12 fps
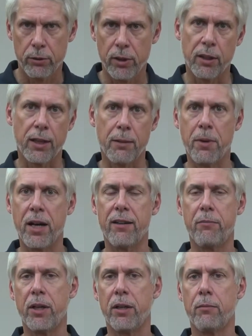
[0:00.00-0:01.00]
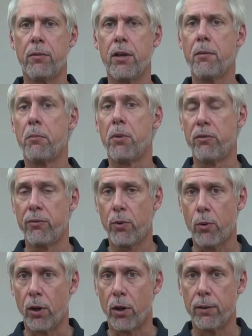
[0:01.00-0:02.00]
than they might have been
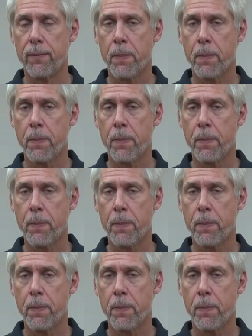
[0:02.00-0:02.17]
before